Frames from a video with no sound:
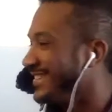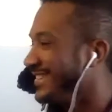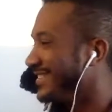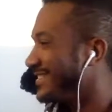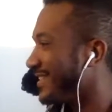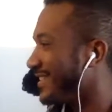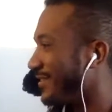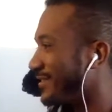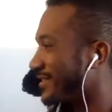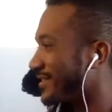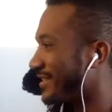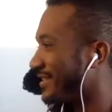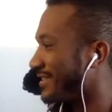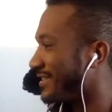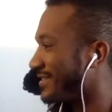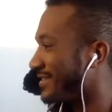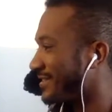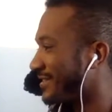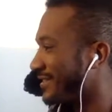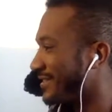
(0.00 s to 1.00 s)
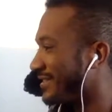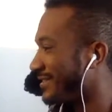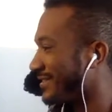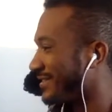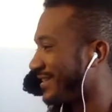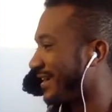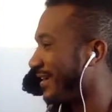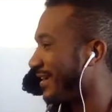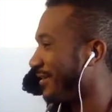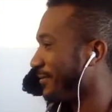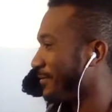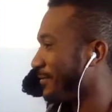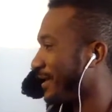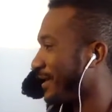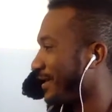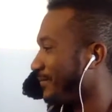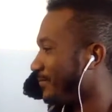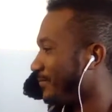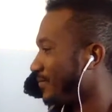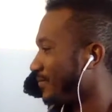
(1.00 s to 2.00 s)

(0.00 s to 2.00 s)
So, oh man,